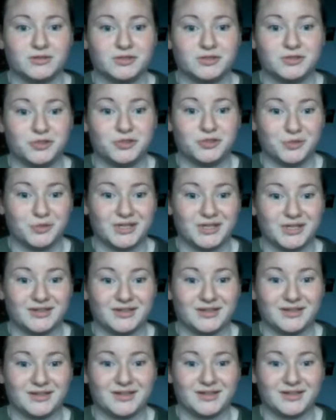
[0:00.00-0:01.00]
doing
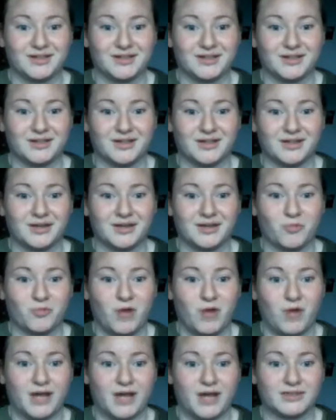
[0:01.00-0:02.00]
and
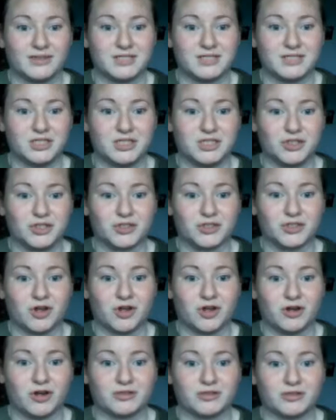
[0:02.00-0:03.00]
why the teachers
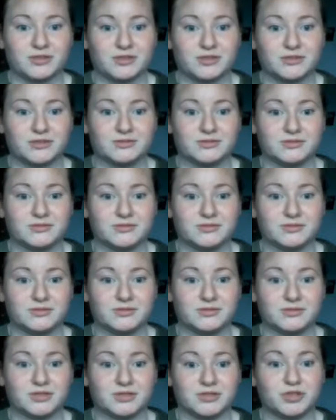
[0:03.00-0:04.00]
aren't
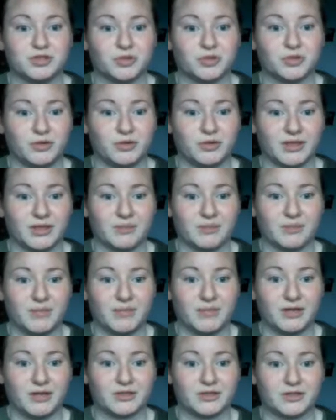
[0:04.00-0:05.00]
controlling them
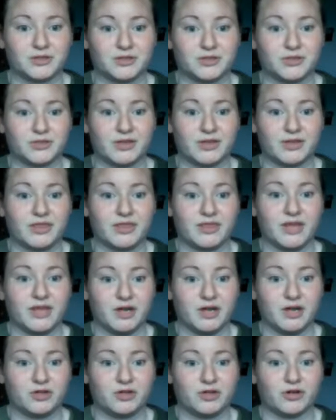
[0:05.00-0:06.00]
better so that
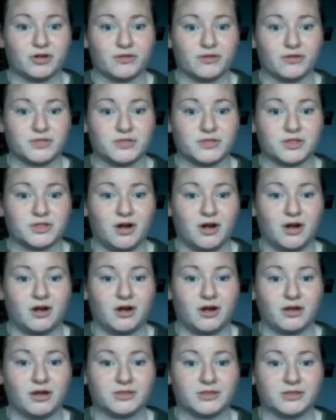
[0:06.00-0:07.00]
their nerves are